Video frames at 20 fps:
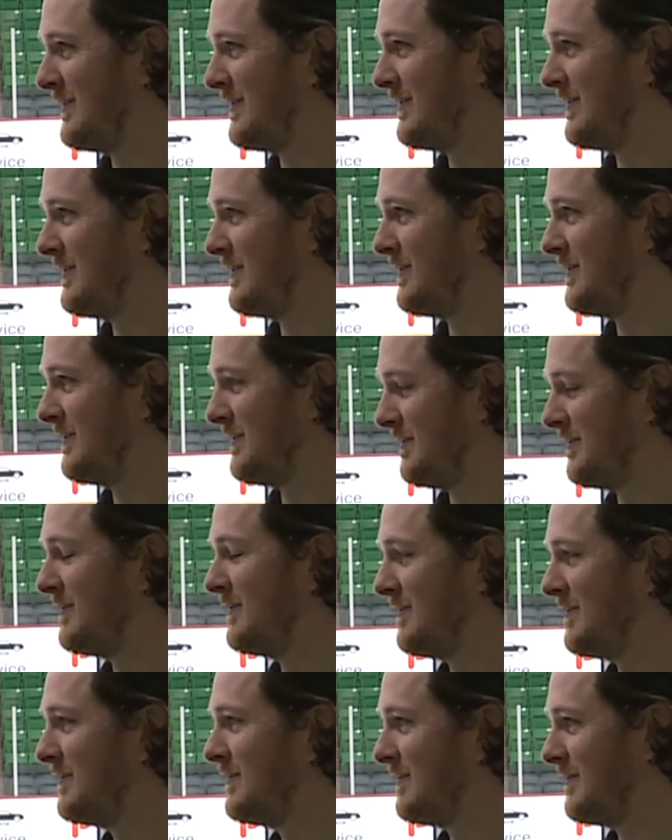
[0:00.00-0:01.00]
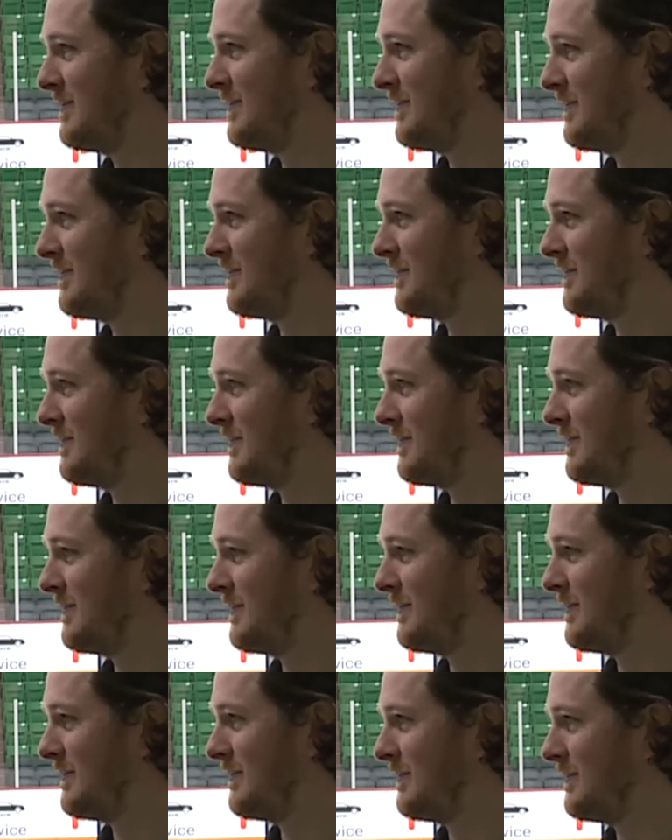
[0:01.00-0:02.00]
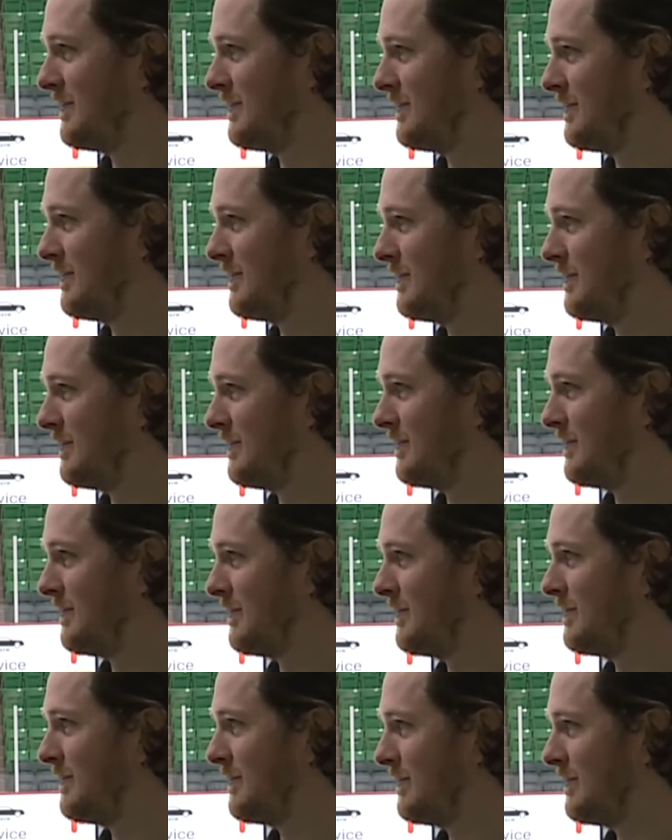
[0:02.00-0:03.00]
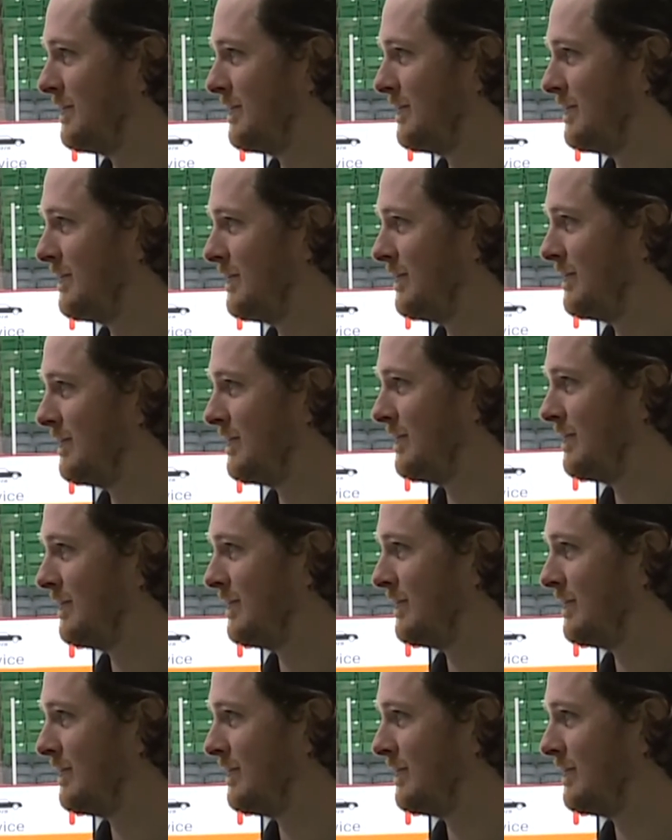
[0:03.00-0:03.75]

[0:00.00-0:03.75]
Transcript: The person shown says nothing.